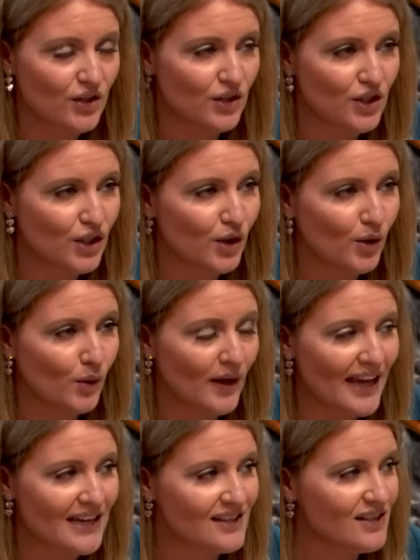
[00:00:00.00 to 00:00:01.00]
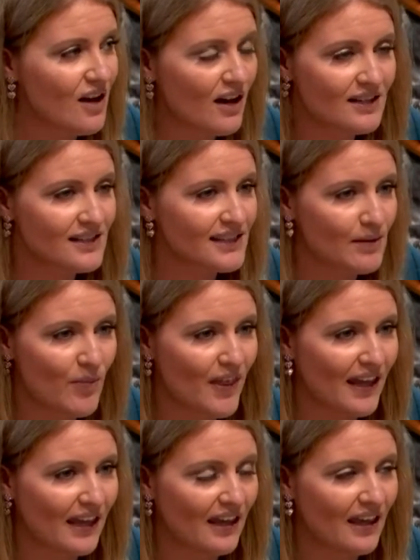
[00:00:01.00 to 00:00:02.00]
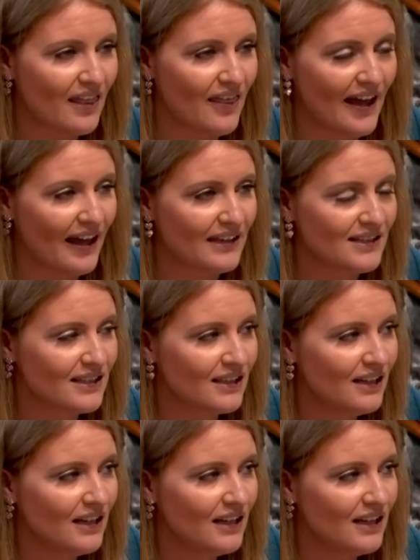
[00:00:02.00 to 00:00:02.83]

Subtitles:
do is not something that